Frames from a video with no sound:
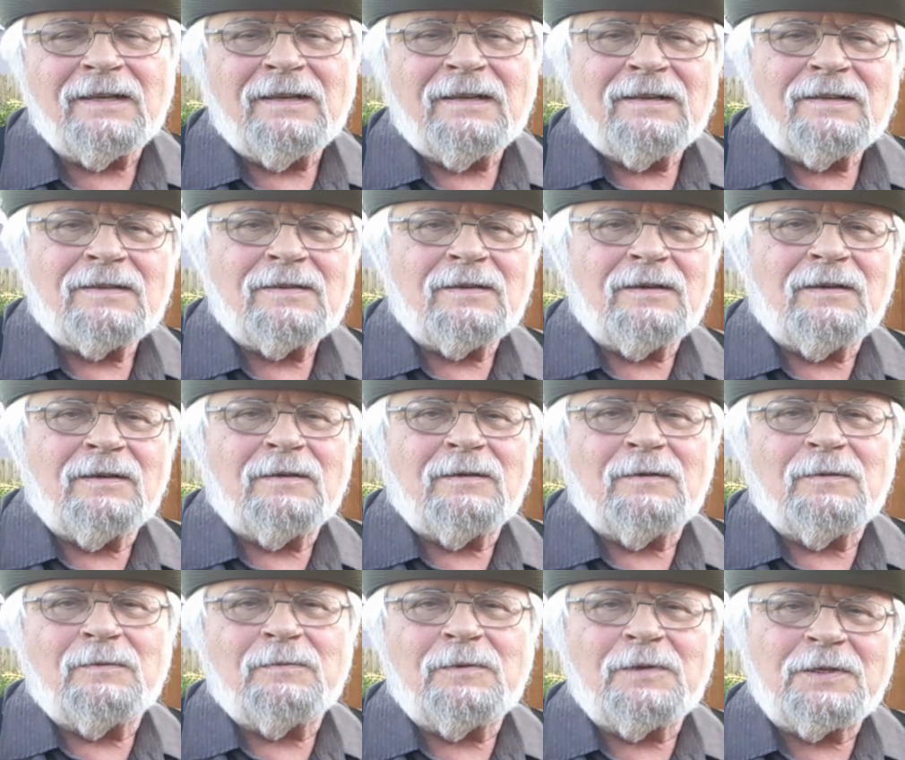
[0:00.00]

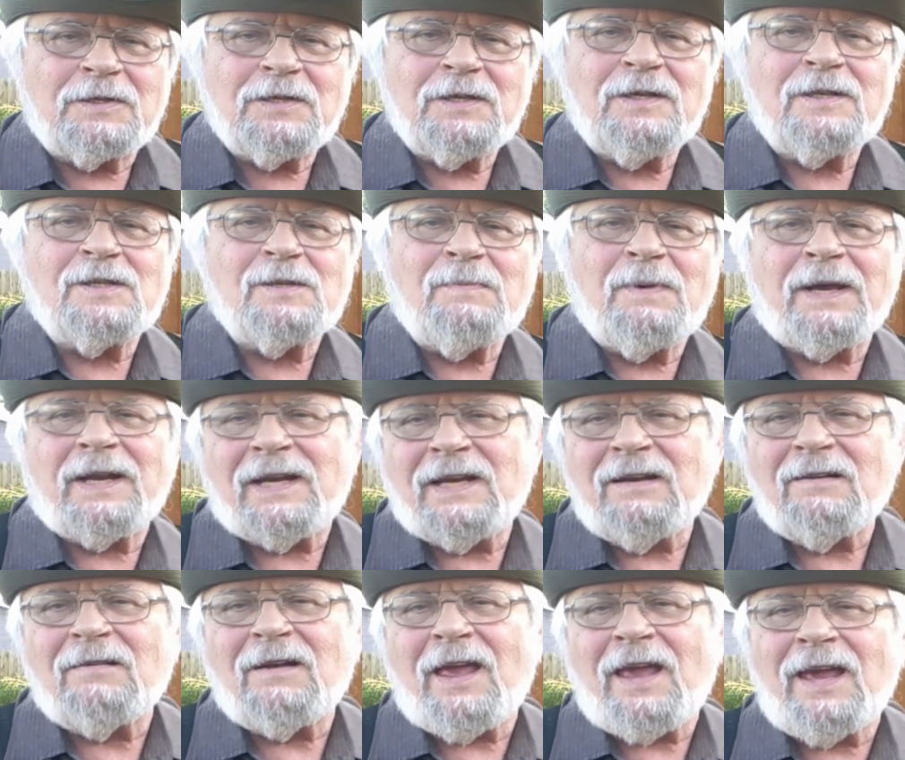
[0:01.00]
So the shed's about
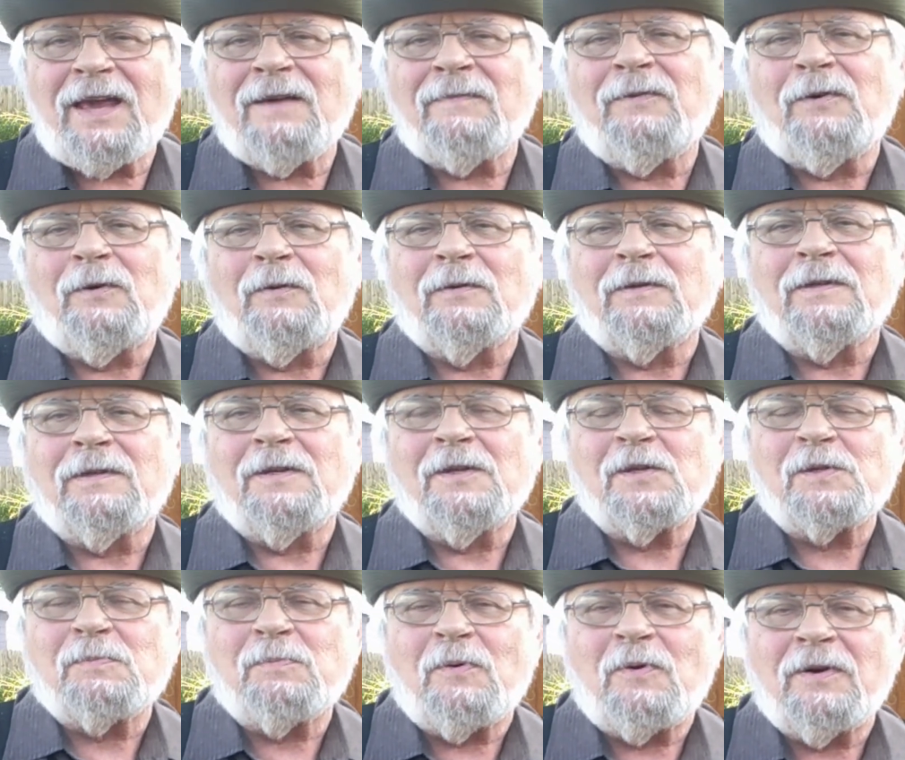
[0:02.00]
1.5 years old at
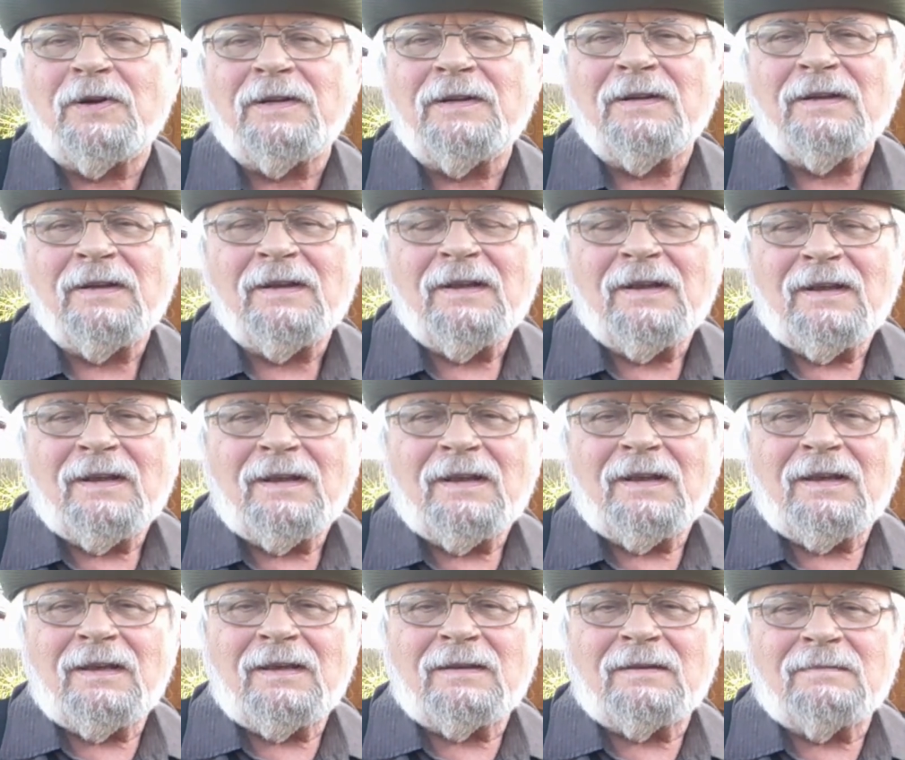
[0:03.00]
this point,
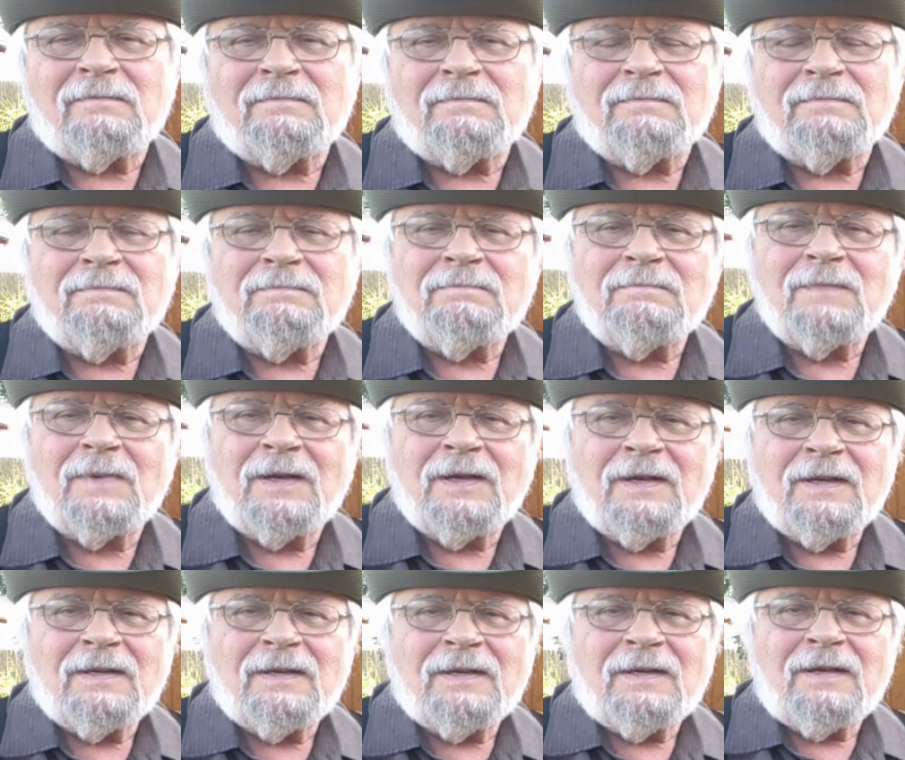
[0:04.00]
and
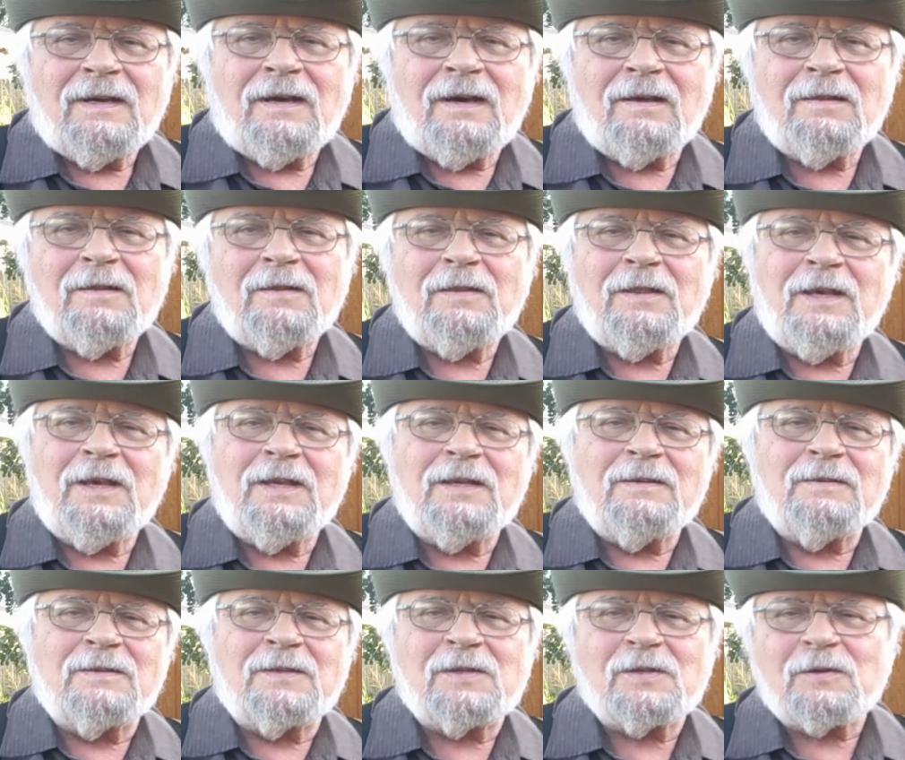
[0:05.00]
other
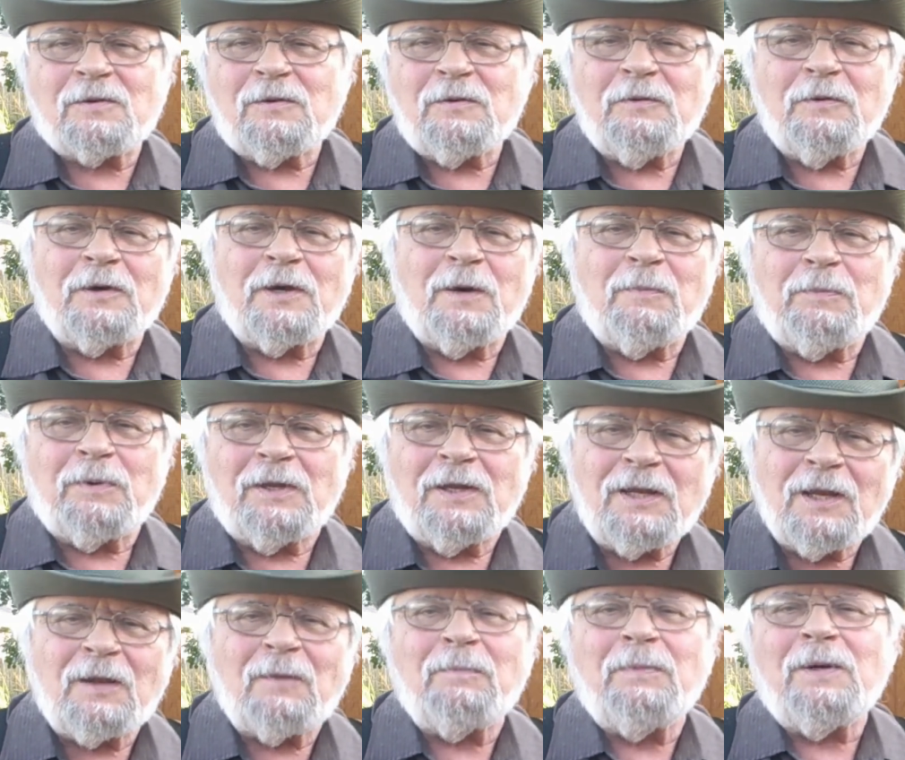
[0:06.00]
than screwing up a
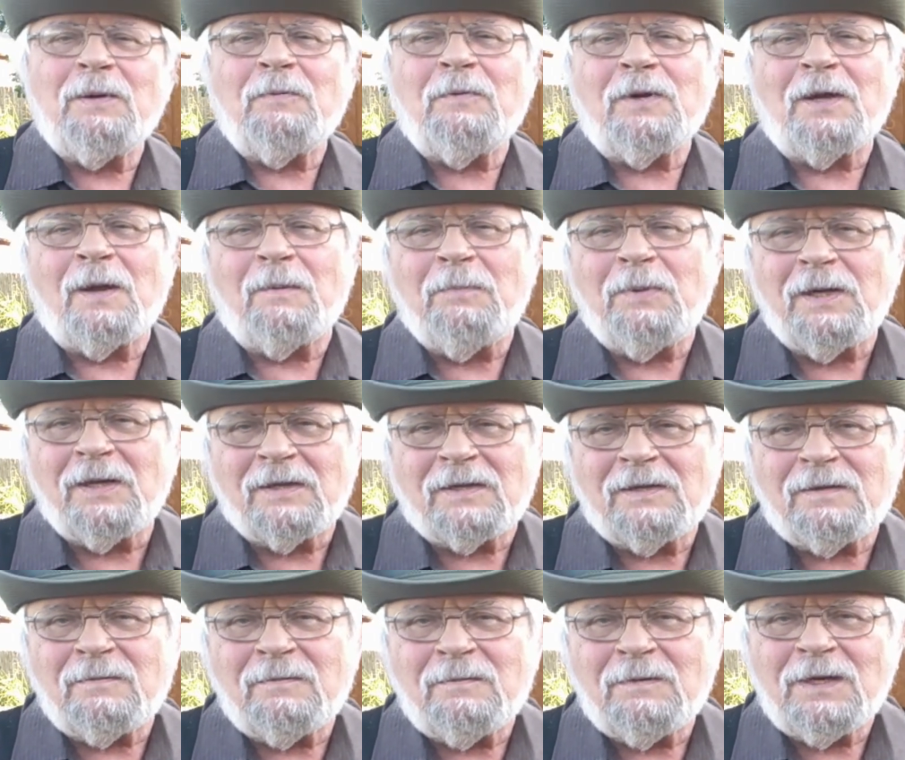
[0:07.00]
little bit when I build
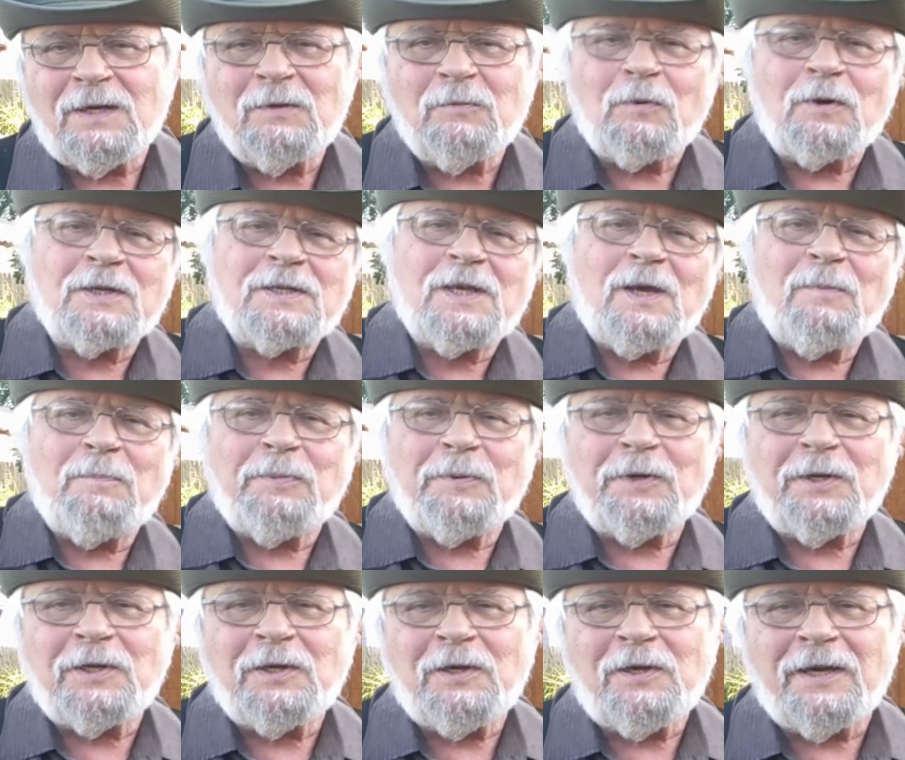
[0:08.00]
it, it works out
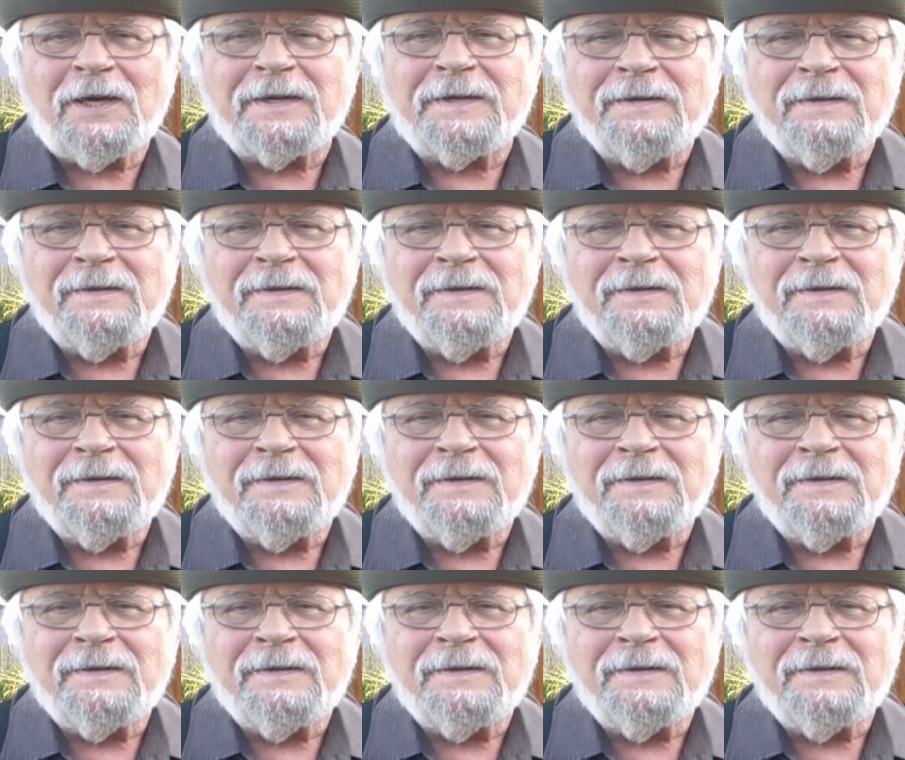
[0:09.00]
pretty good.